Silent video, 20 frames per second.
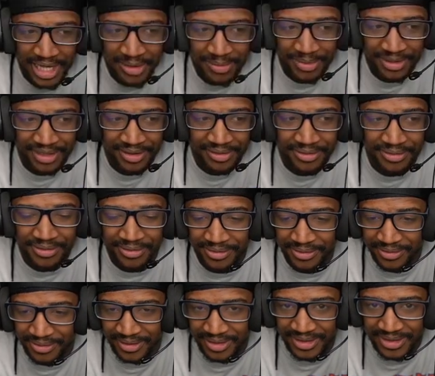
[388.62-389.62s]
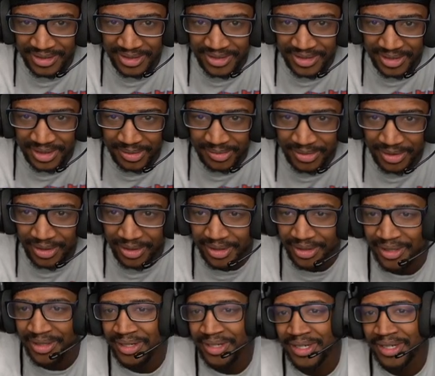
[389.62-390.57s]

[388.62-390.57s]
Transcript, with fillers: If, let's see some. Hold on.